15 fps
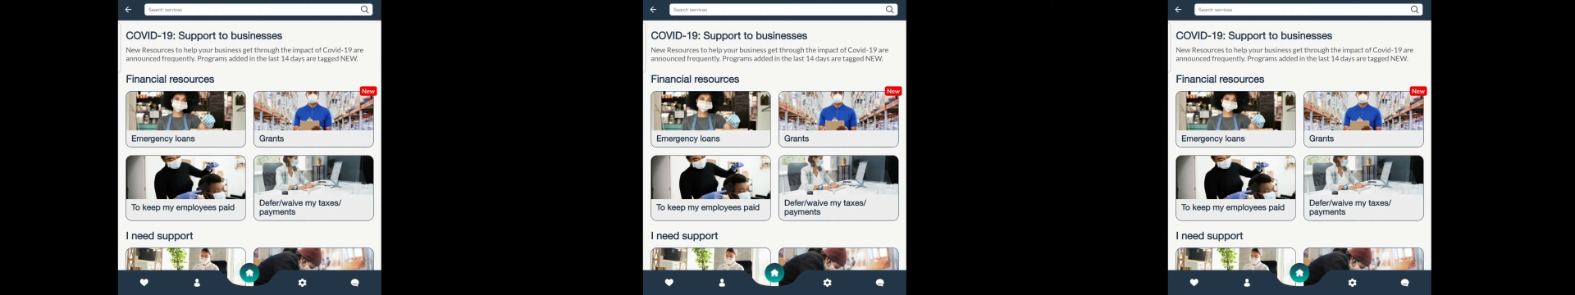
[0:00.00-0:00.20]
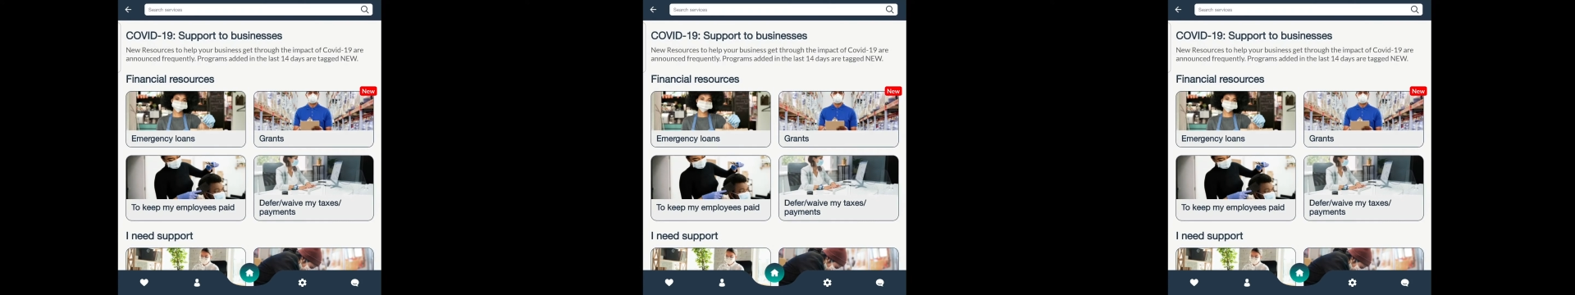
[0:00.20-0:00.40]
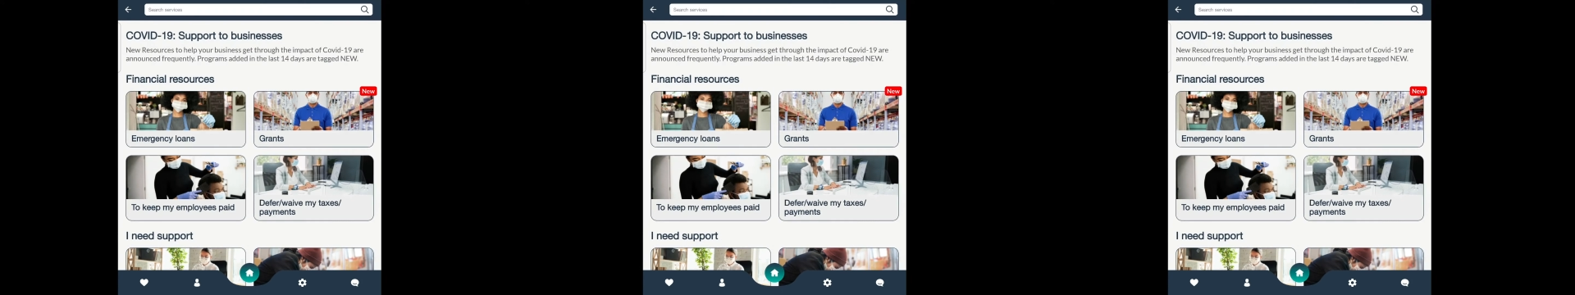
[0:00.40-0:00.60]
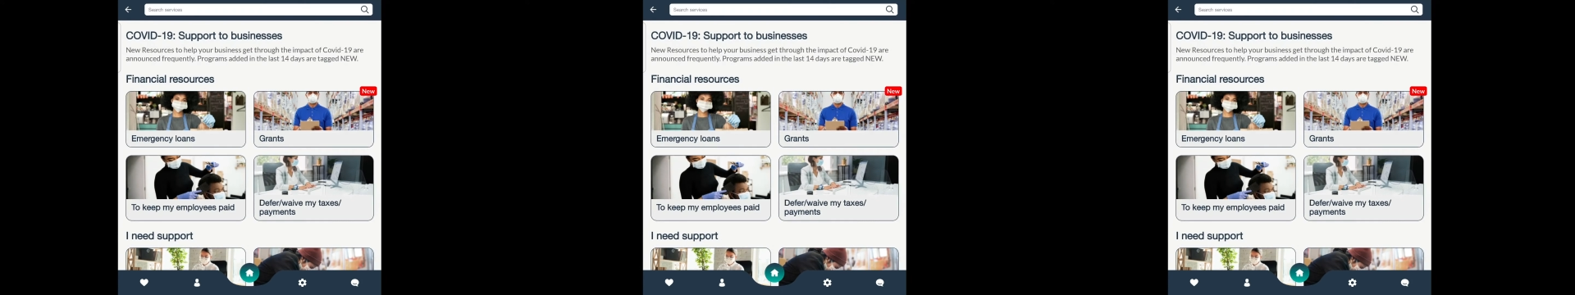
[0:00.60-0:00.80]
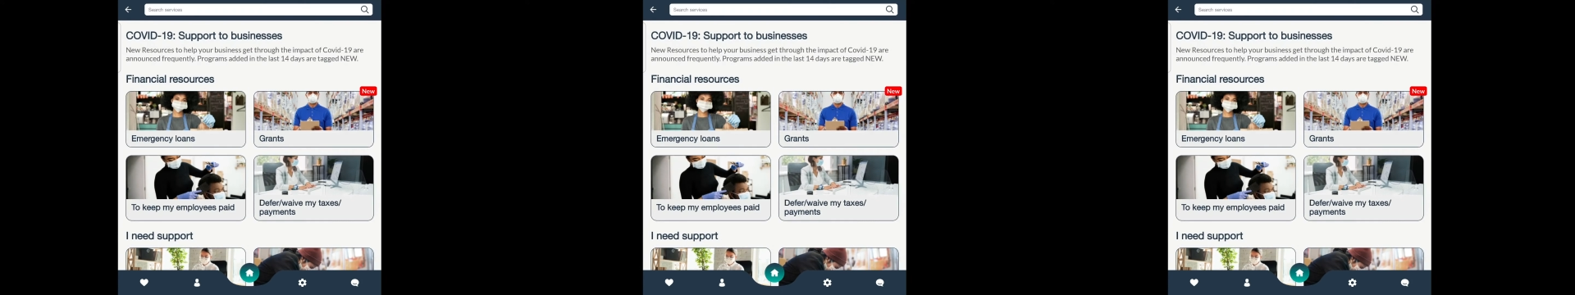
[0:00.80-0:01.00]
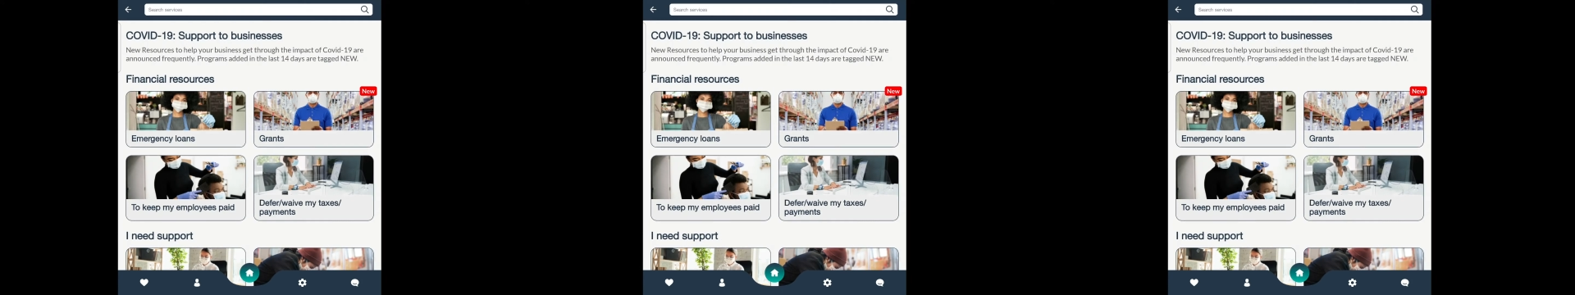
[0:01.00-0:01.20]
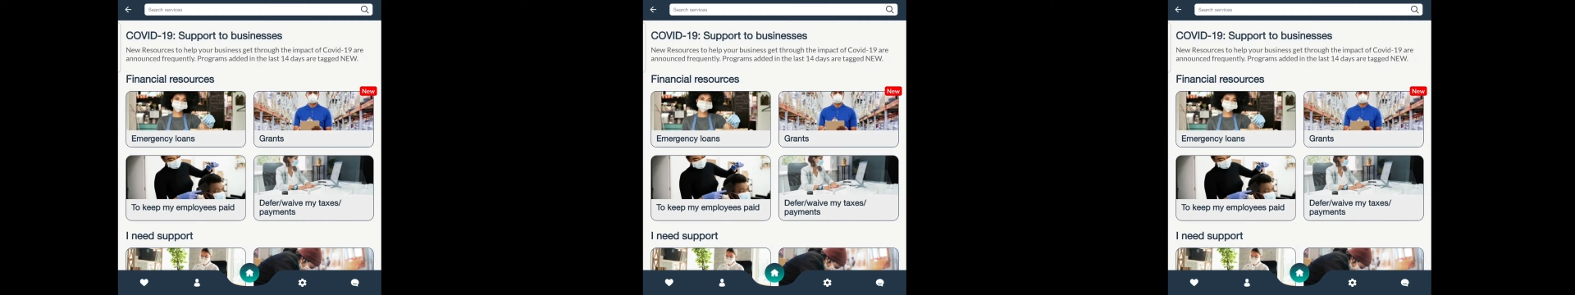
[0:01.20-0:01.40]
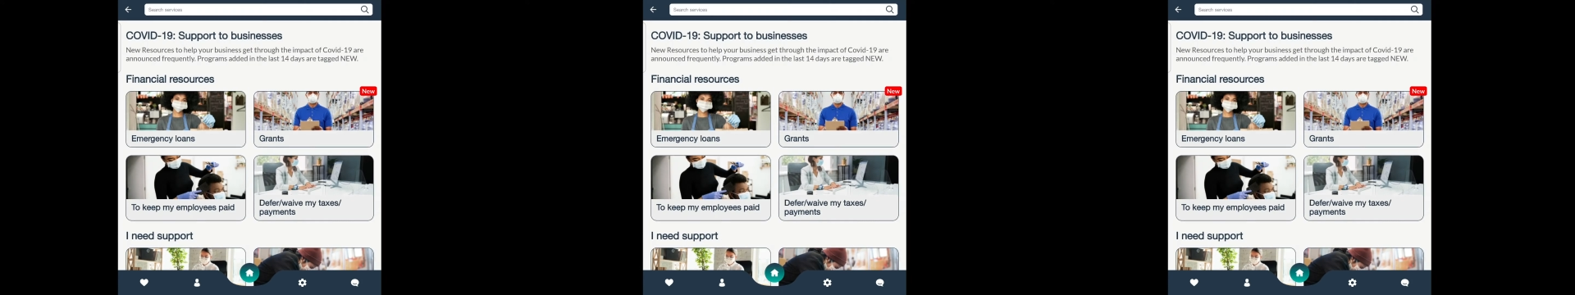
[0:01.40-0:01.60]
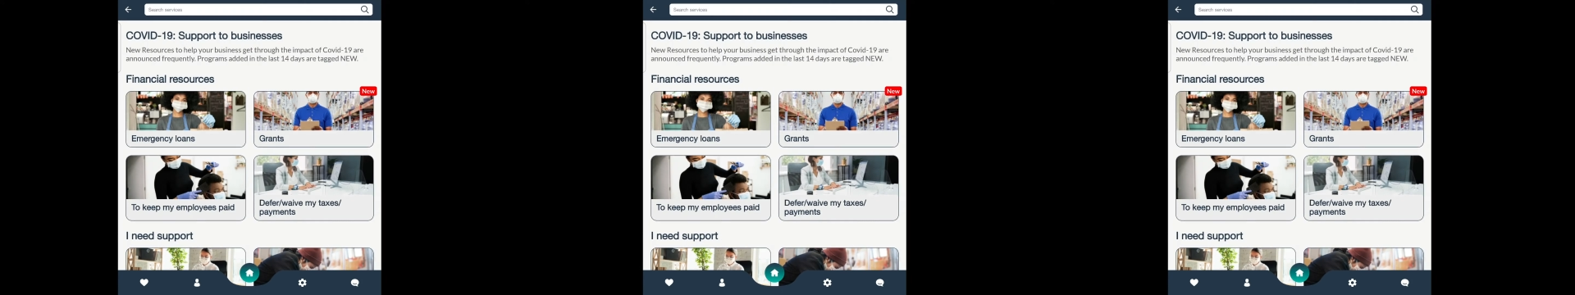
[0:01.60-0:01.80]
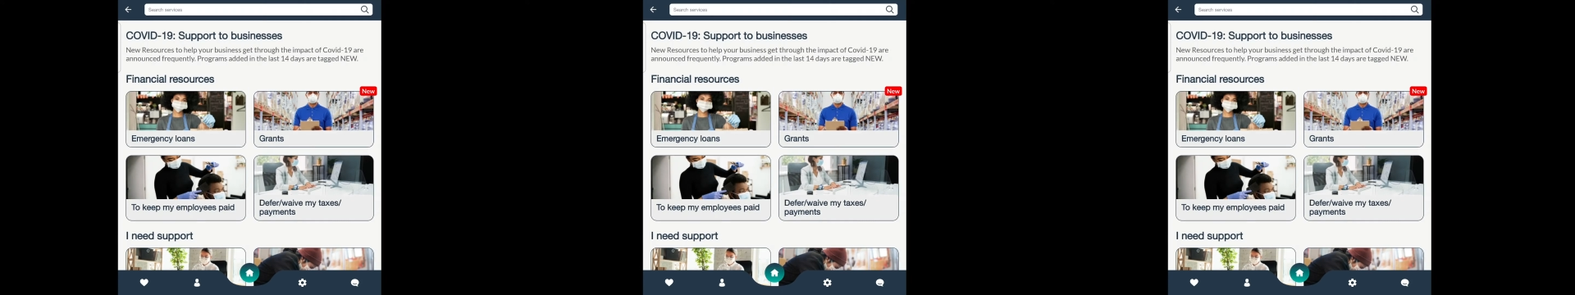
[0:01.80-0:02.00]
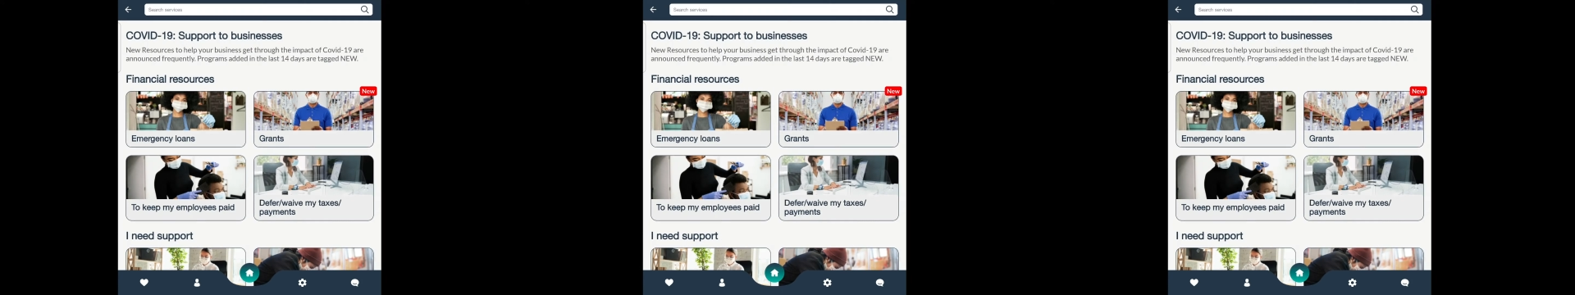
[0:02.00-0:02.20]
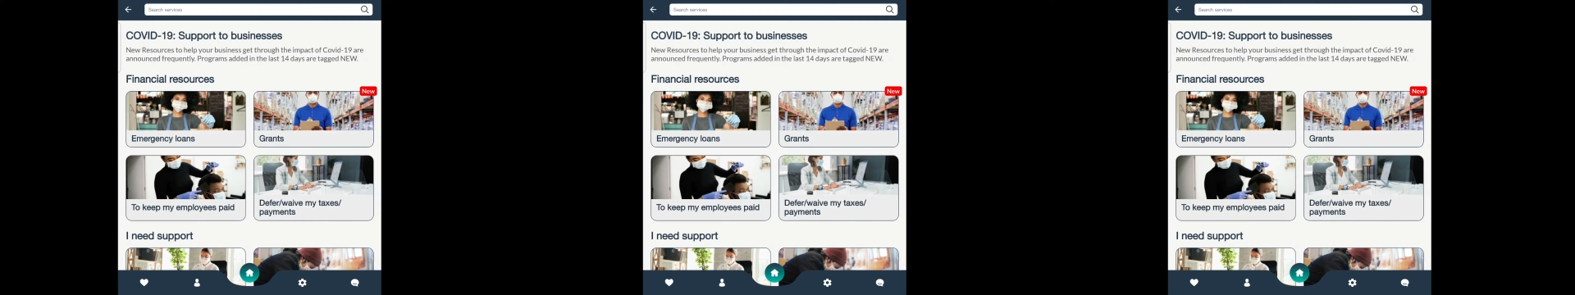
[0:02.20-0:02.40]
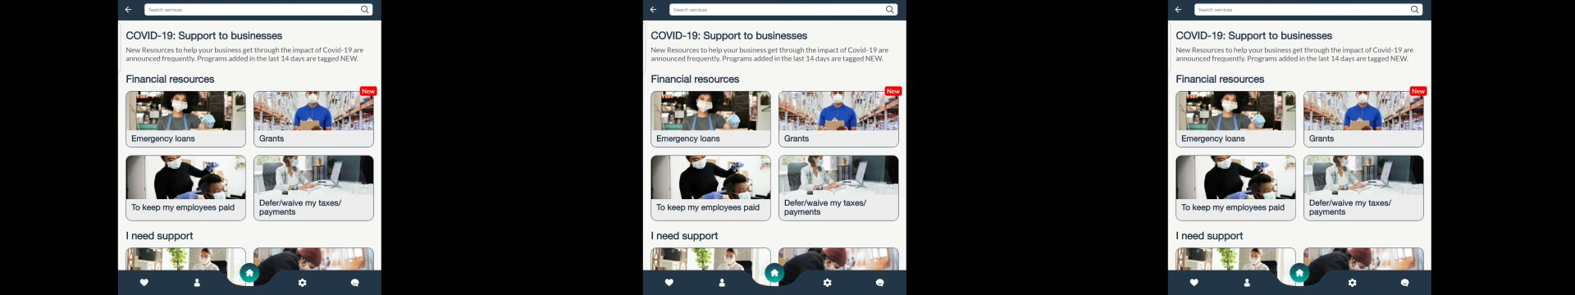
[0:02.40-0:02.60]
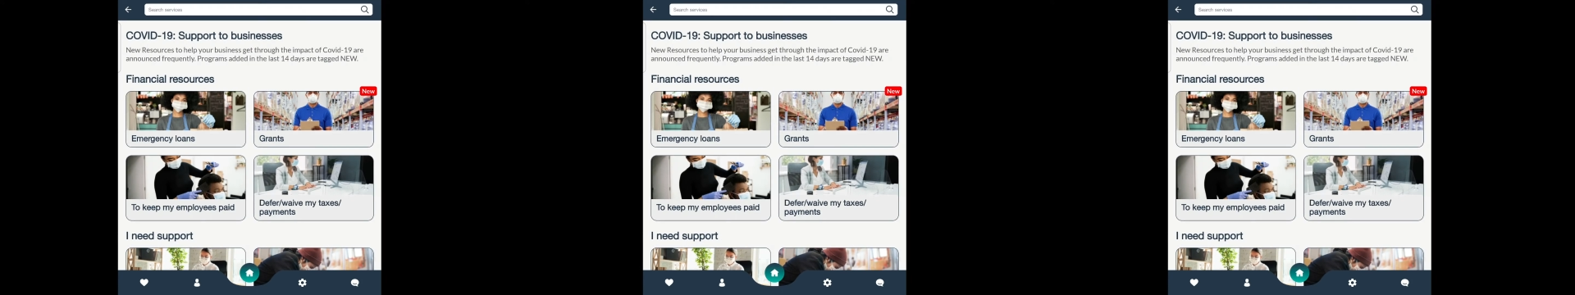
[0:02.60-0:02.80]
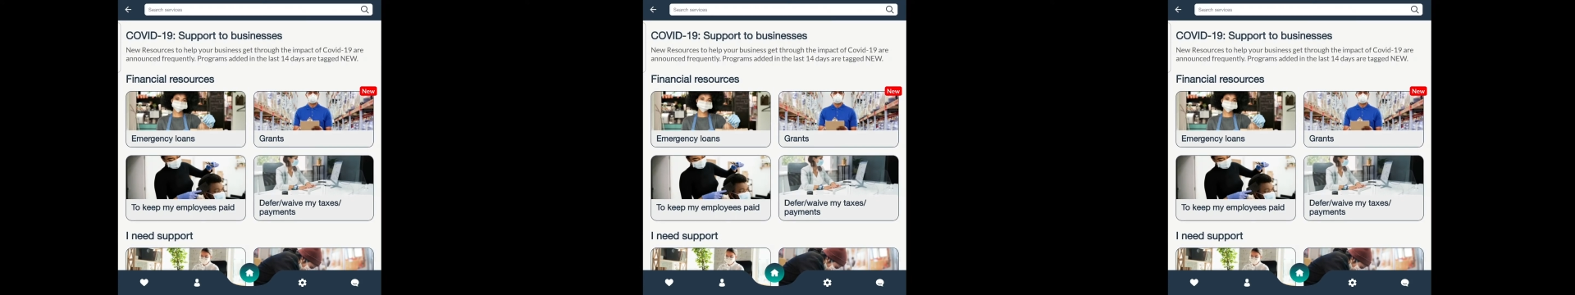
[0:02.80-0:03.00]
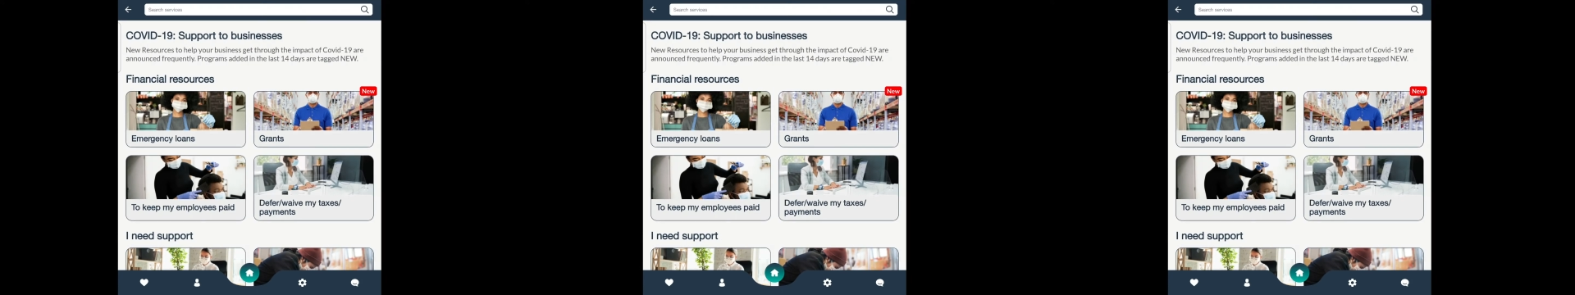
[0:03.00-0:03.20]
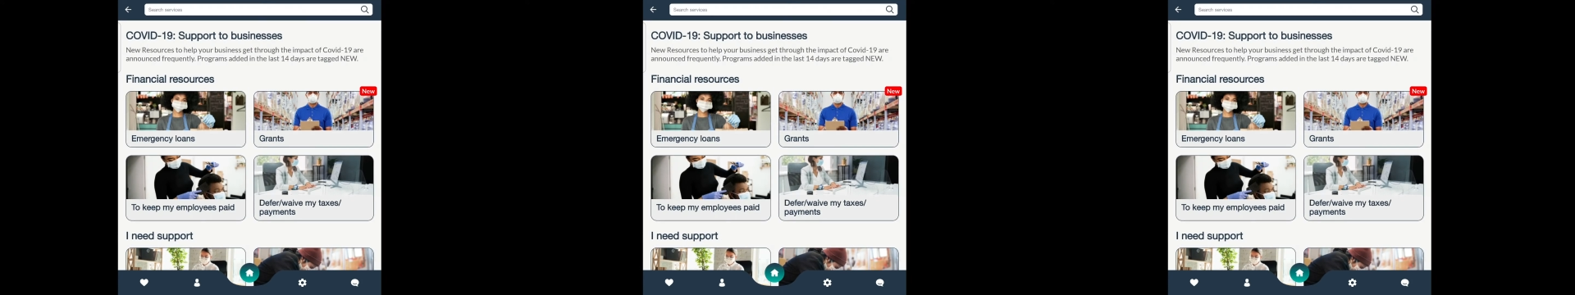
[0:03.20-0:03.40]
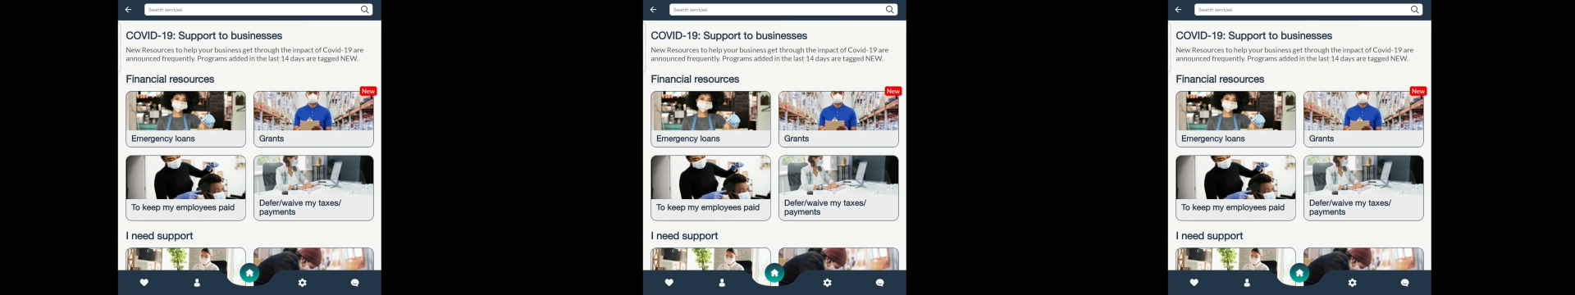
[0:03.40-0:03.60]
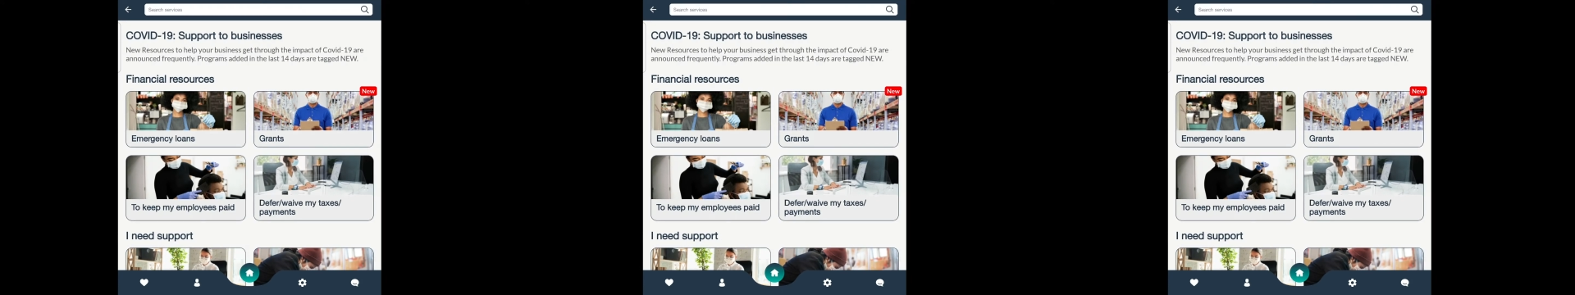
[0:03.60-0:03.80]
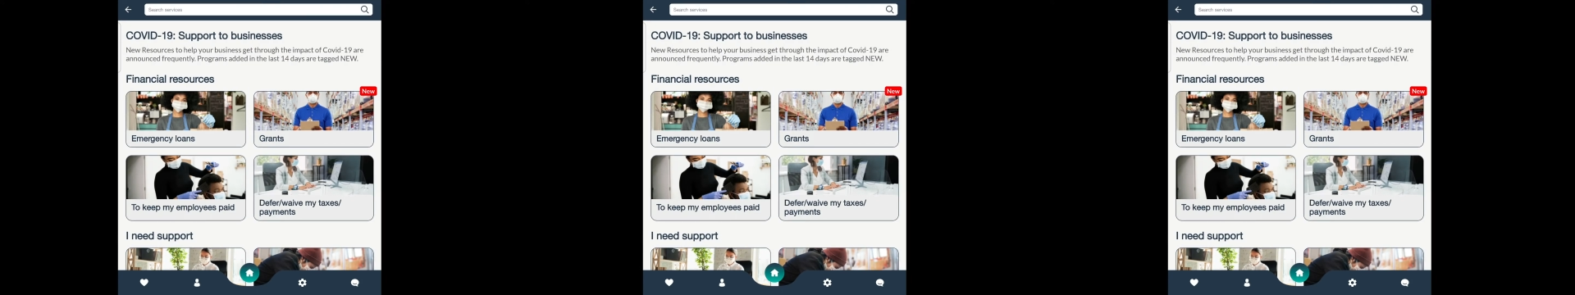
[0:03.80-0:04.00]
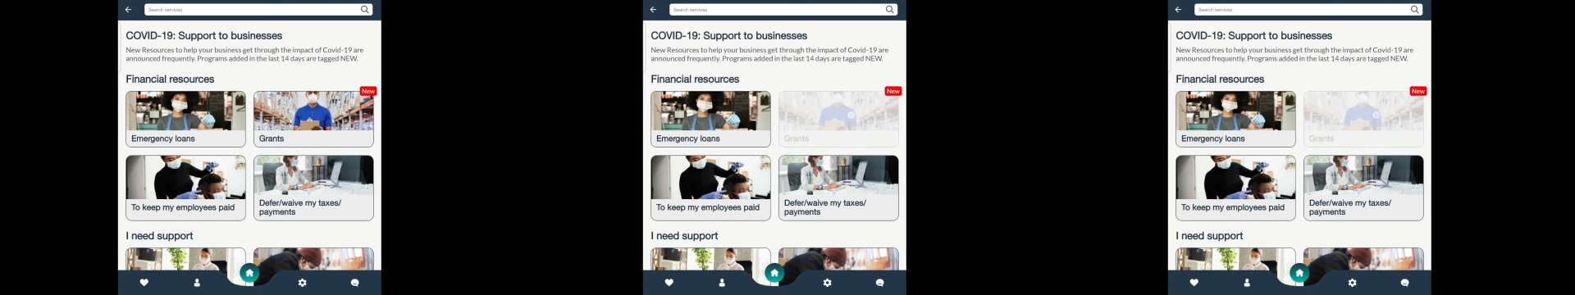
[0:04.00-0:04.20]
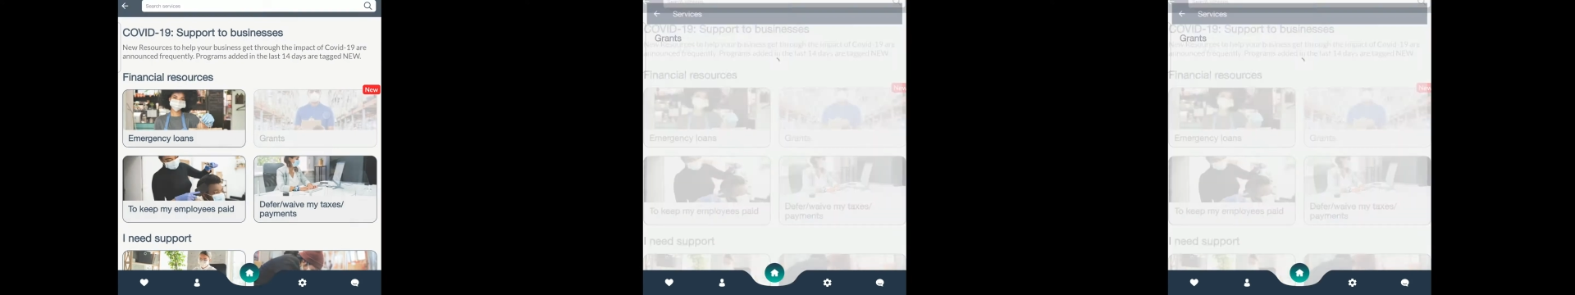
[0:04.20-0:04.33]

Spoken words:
(no speaker visible)